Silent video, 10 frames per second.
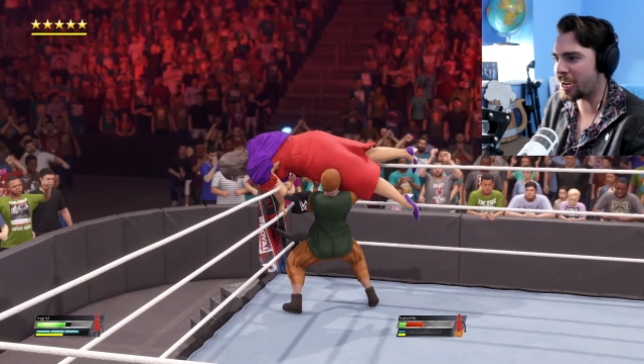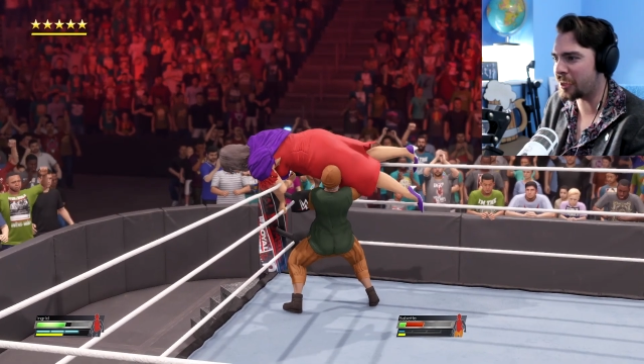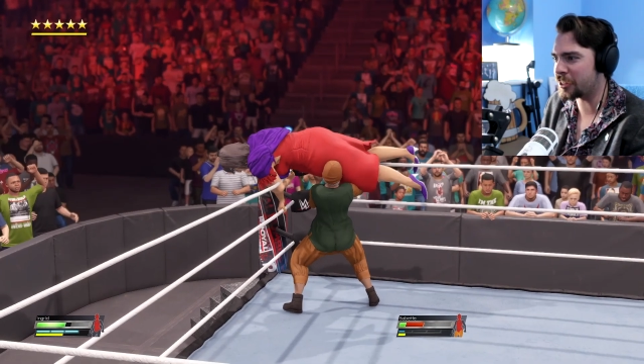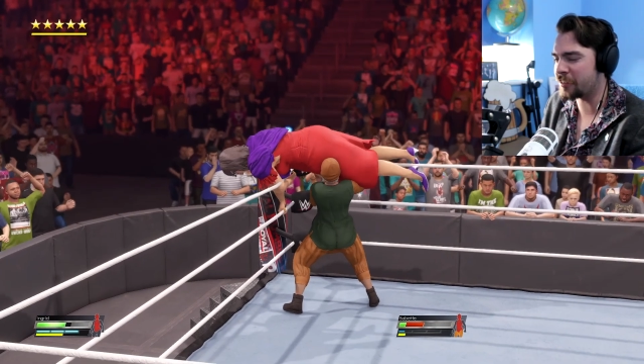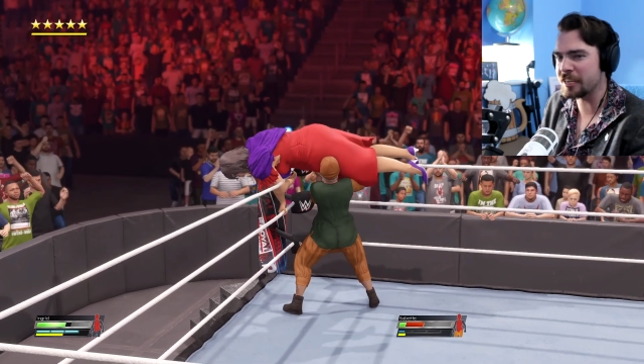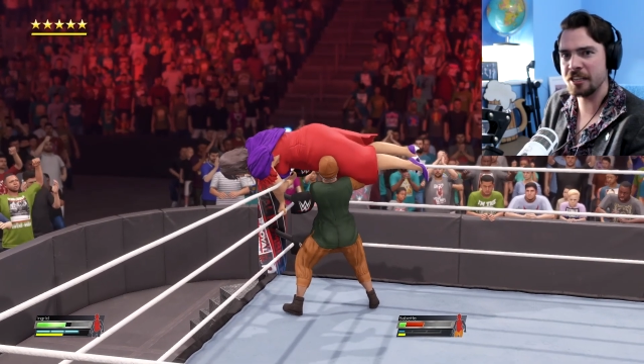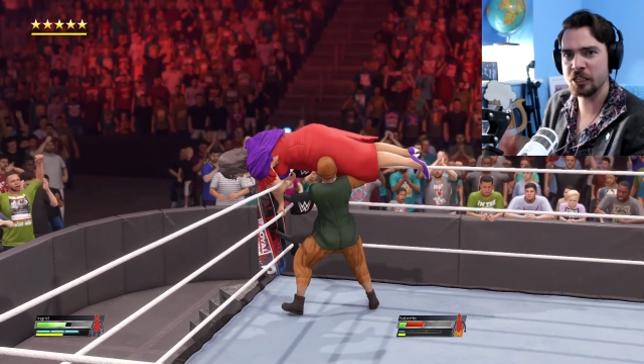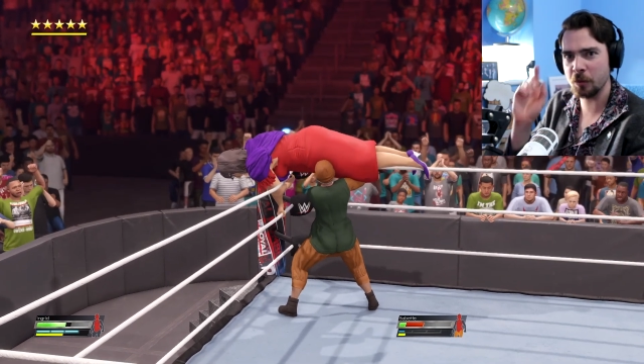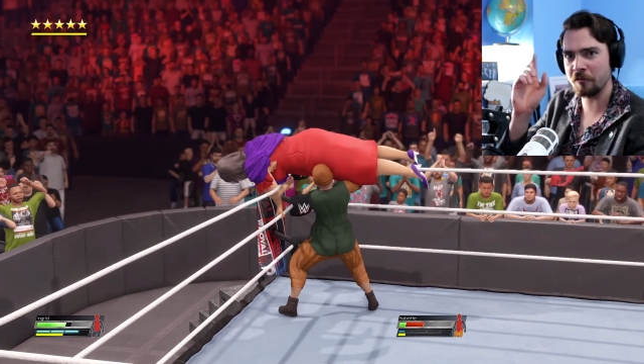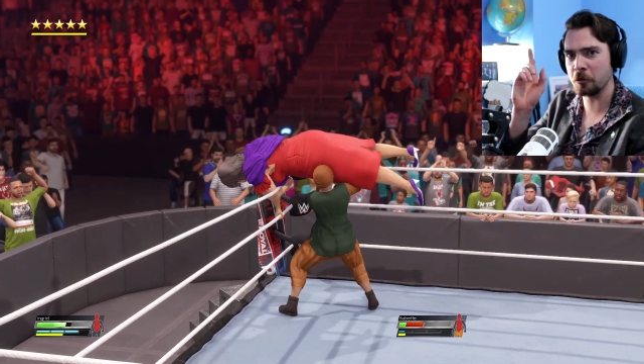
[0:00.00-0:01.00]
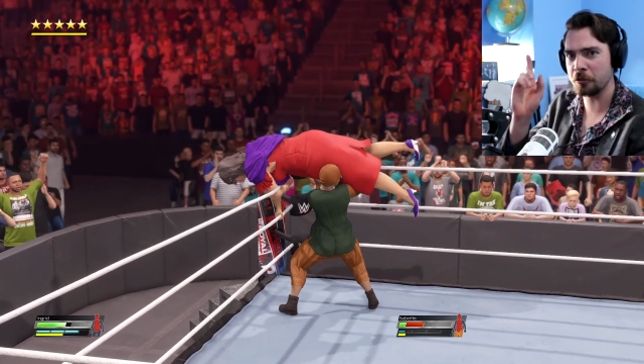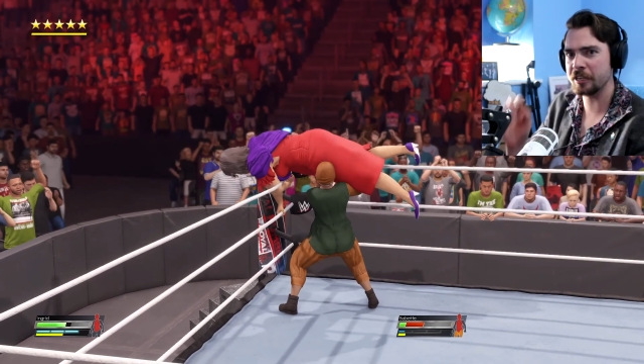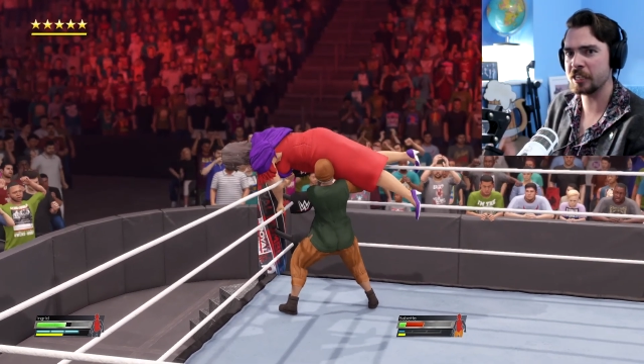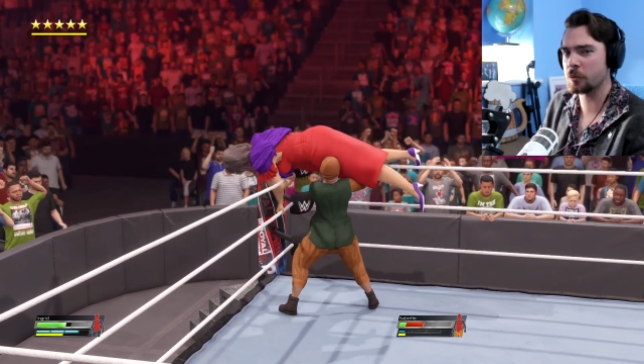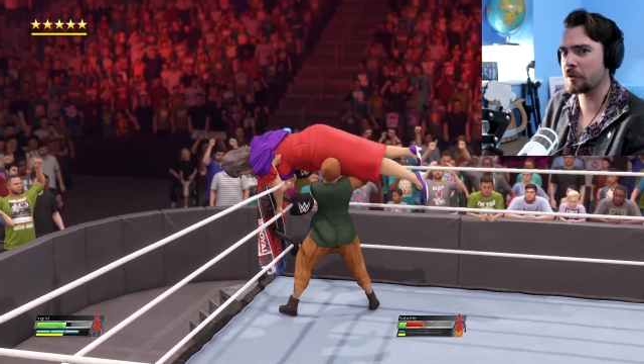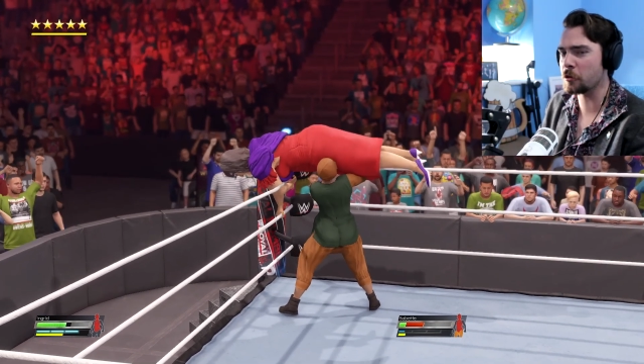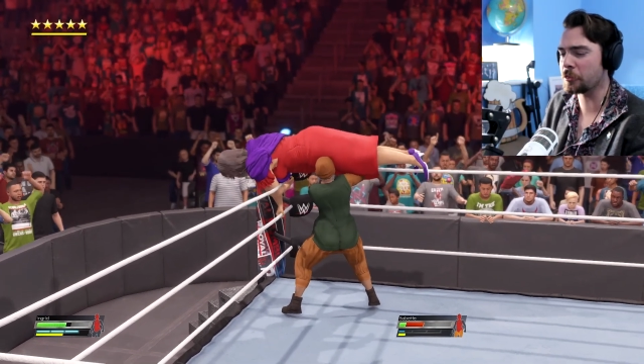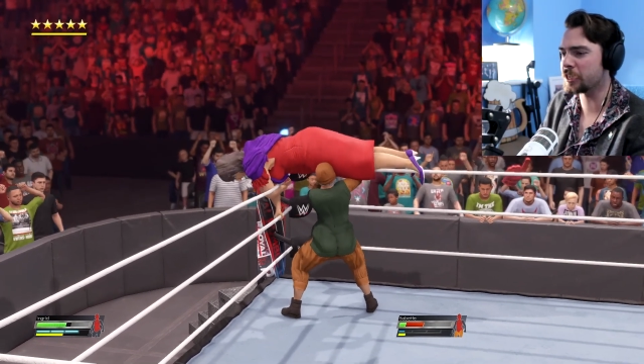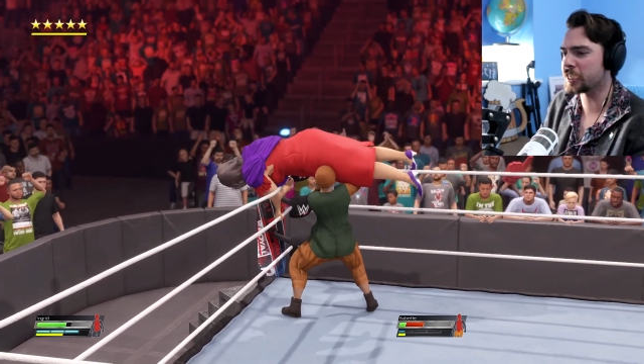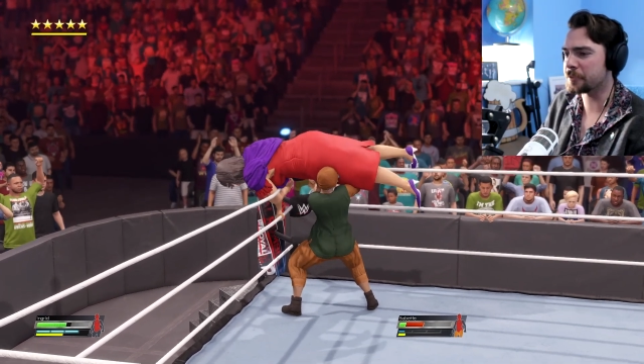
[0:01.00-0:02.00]
out of the arena. That's what we're all
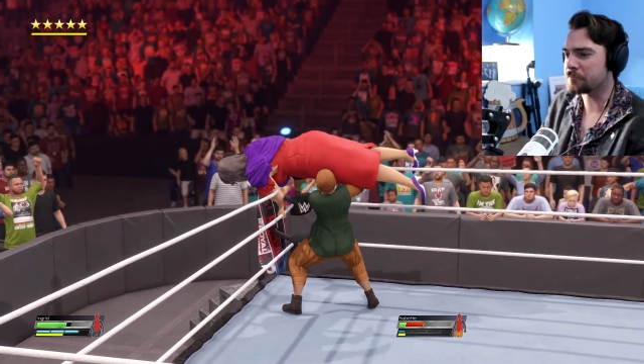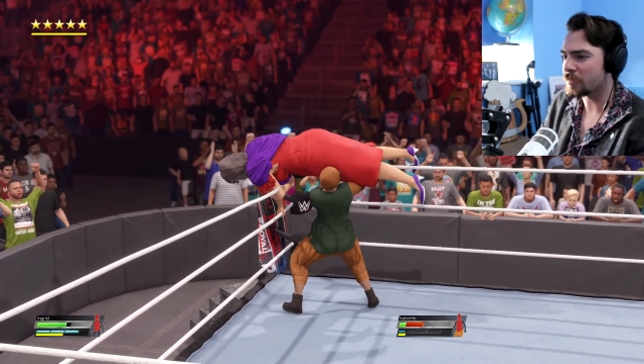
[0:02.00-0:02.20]
thinking.